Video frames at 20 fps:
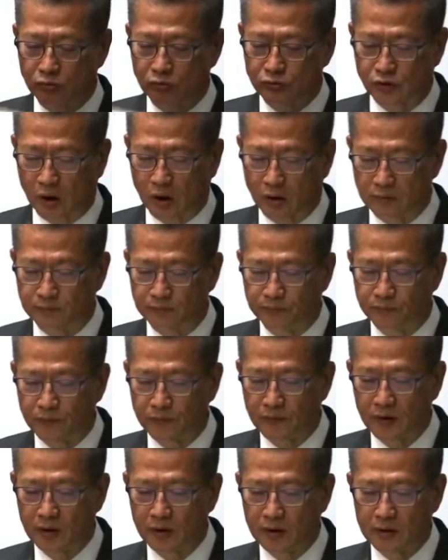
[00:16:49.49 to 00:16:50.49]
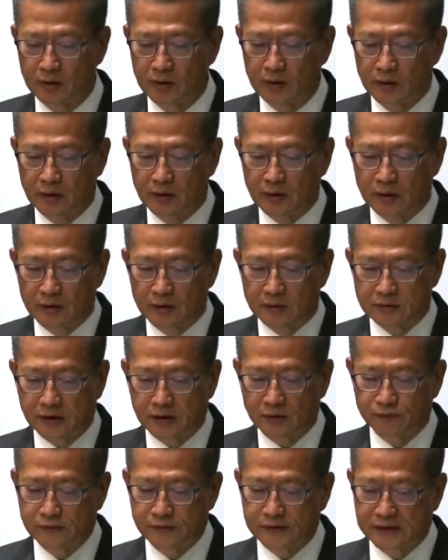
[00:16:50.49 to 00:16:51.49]
the government's
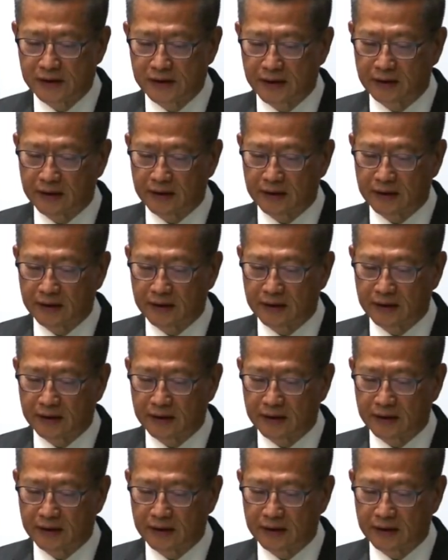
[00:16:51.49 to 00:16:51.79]
anti-epidemic measures.